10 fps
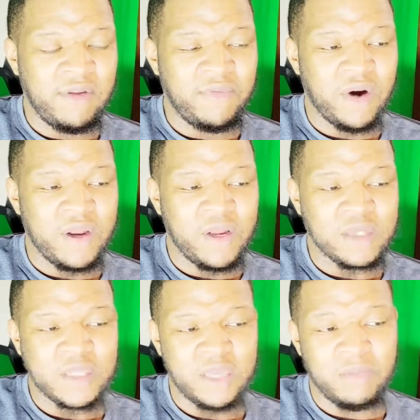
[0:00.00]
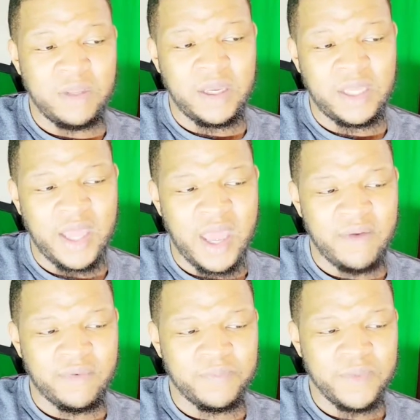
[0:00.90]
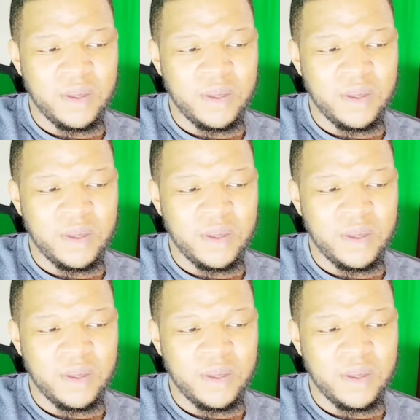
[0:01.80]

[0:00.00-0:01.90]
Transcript: If he fought us, I think we'd be lucky to have him.